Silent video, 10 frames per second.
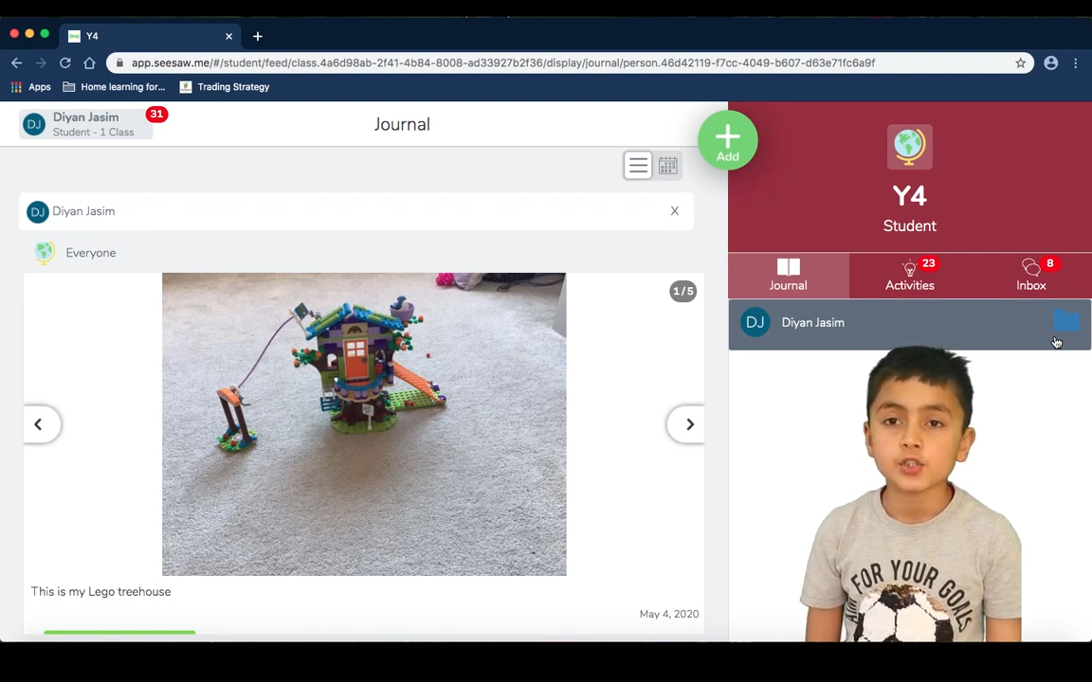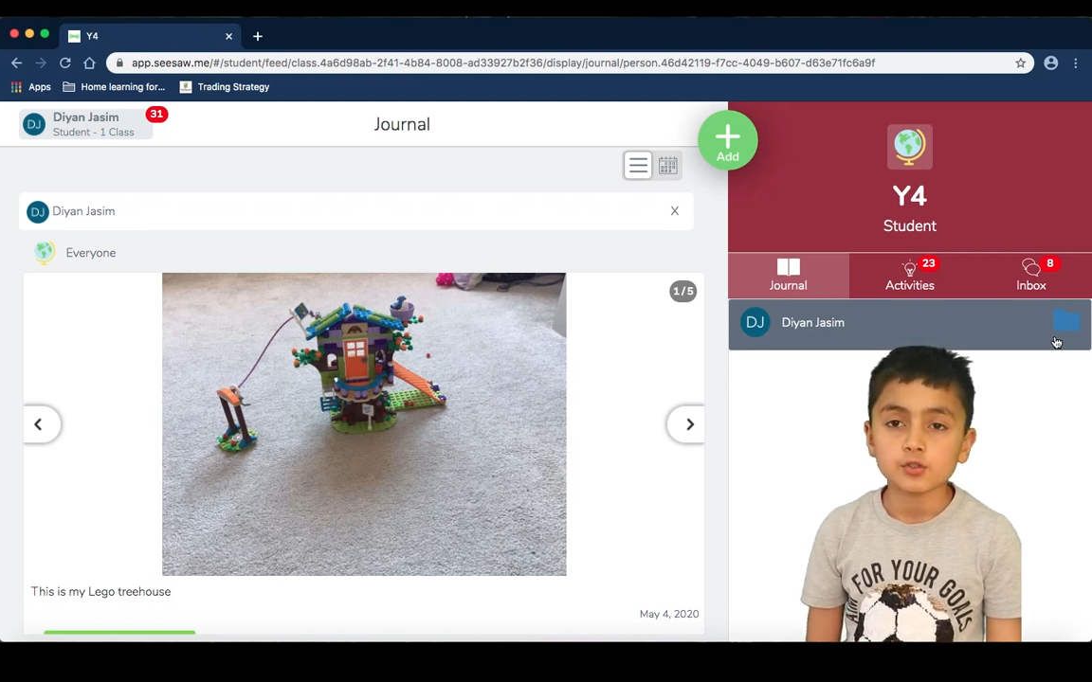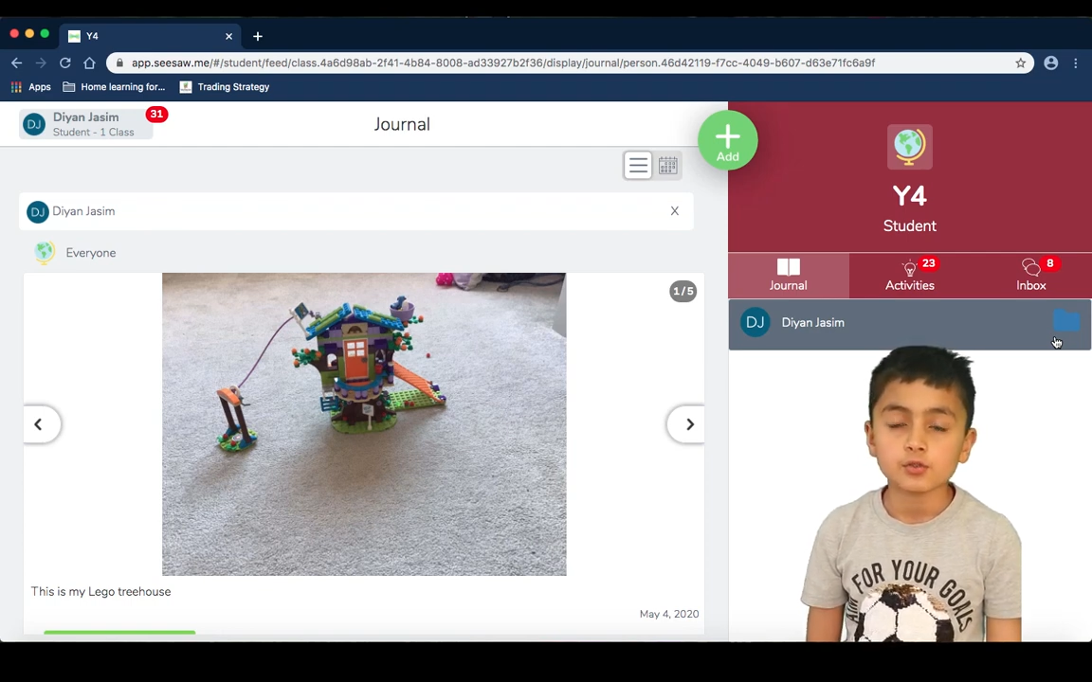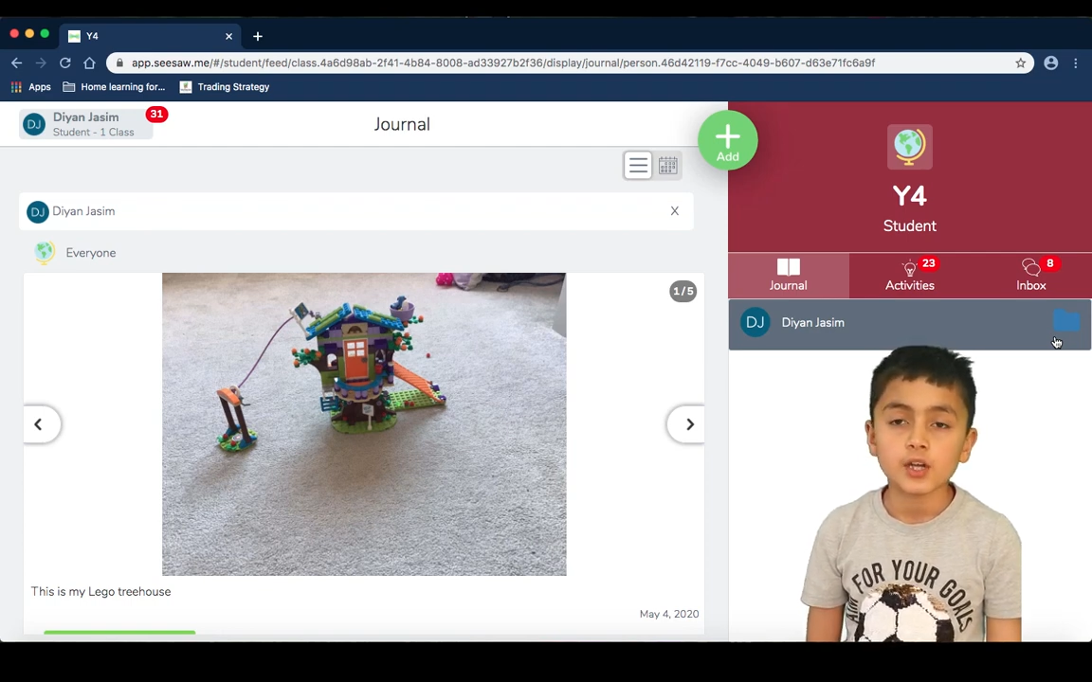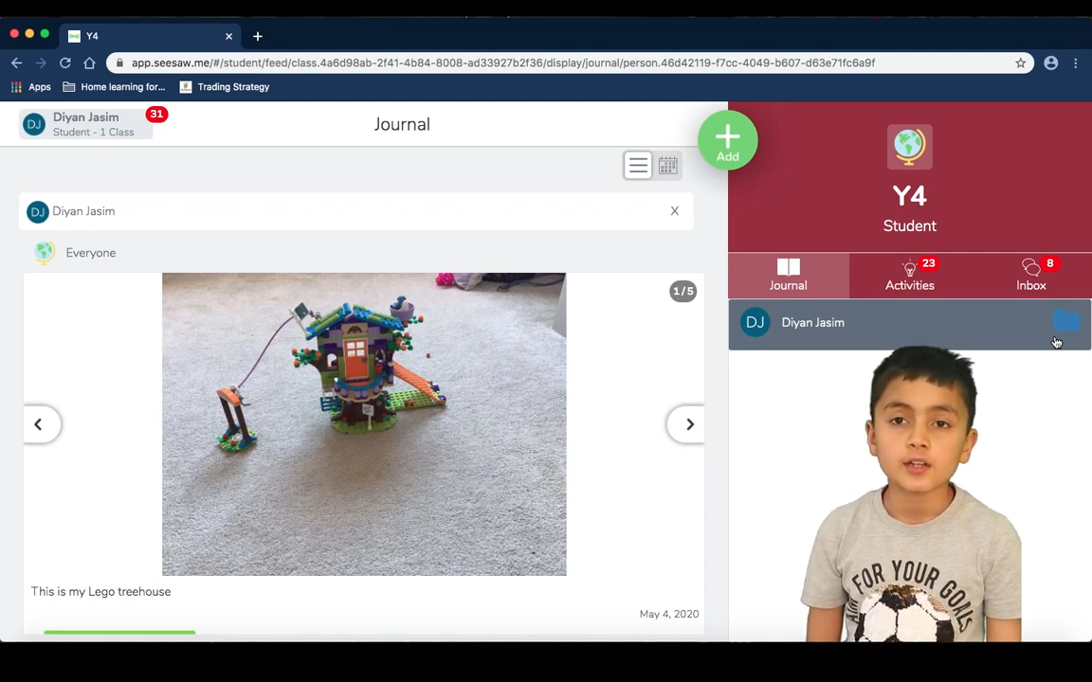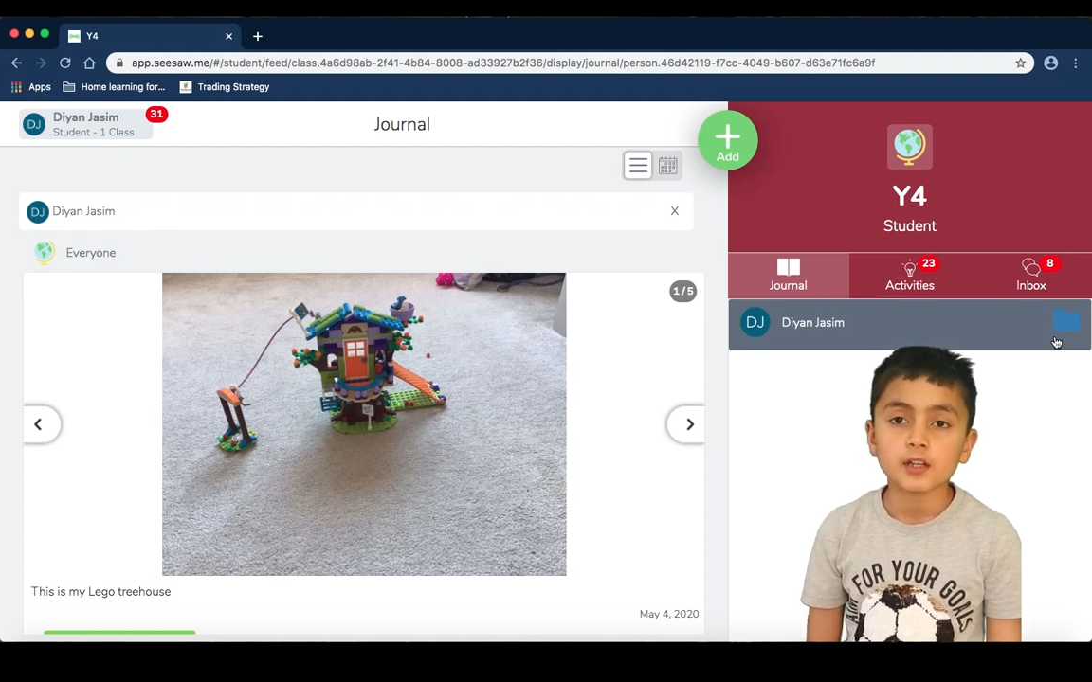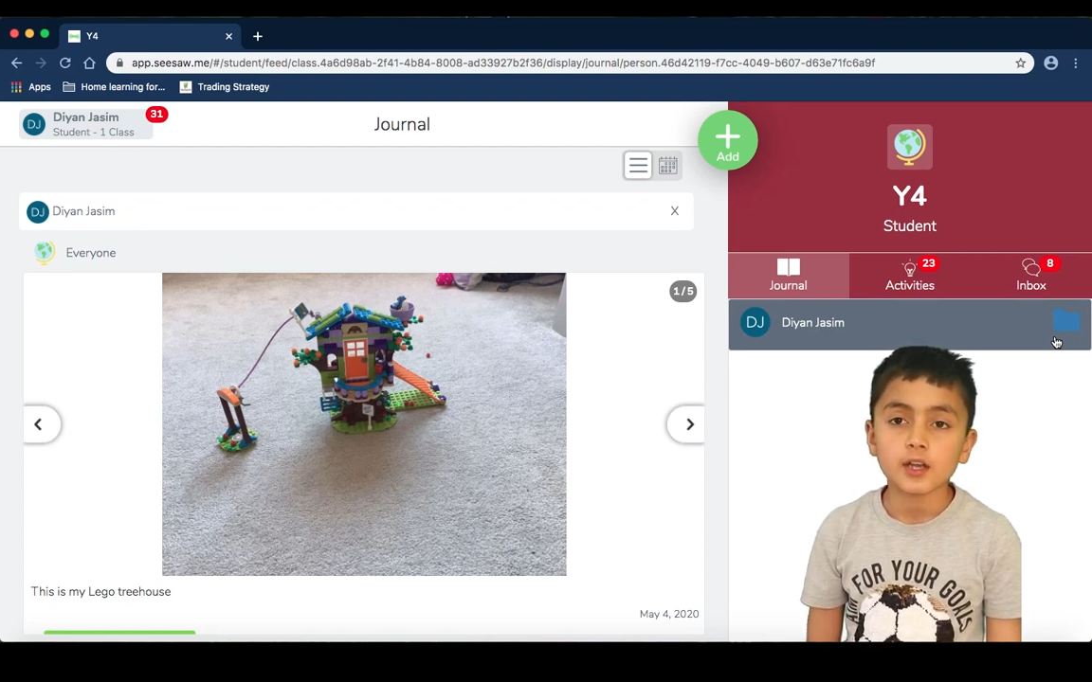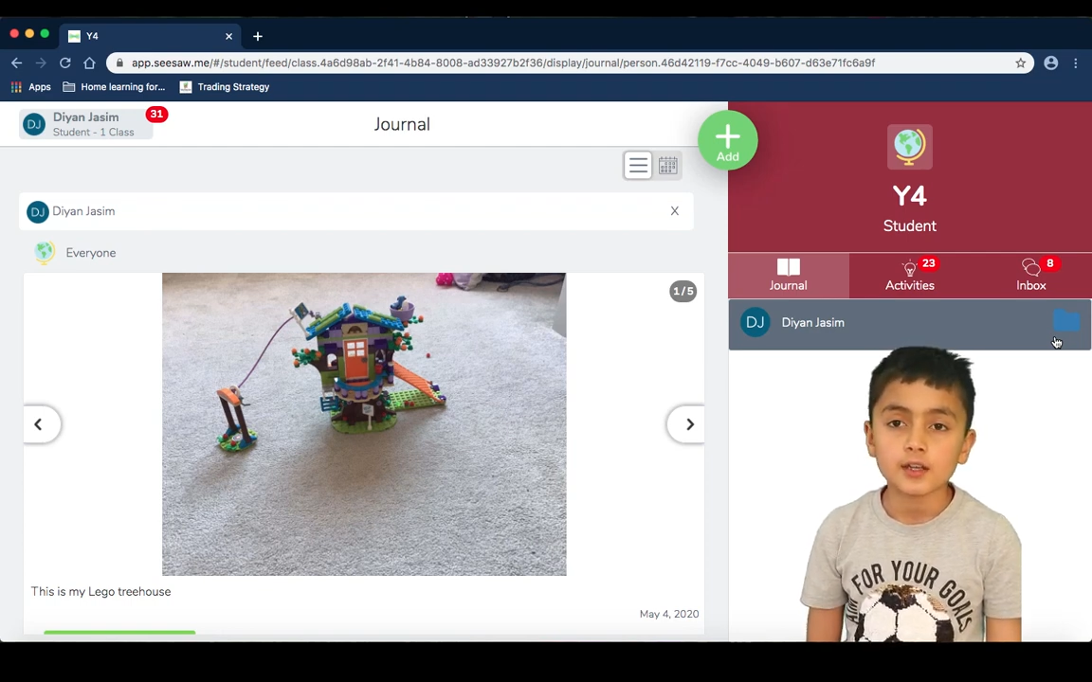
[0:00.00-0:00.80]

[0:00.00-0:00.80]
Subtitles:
you and